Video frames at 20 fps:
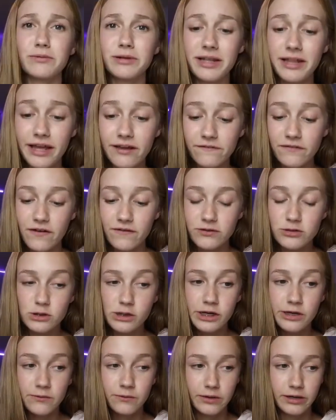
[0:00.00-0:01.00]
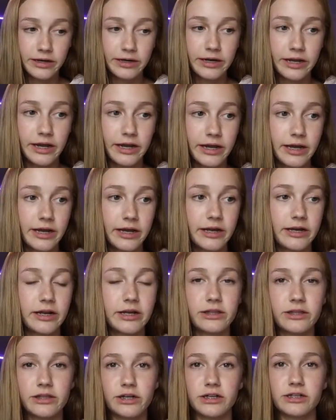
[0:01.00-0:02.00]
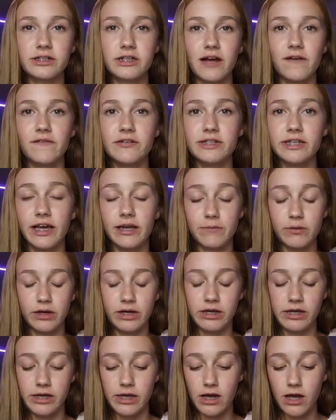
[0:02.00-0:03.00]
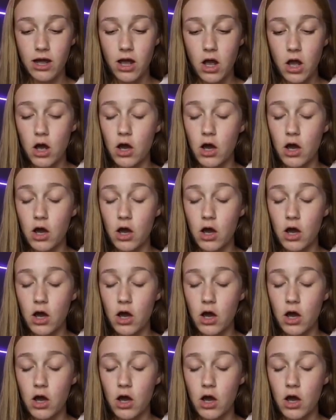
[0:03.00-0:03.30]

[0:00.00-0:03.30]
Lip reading: I really like Forever 21 and their stuff is like pretty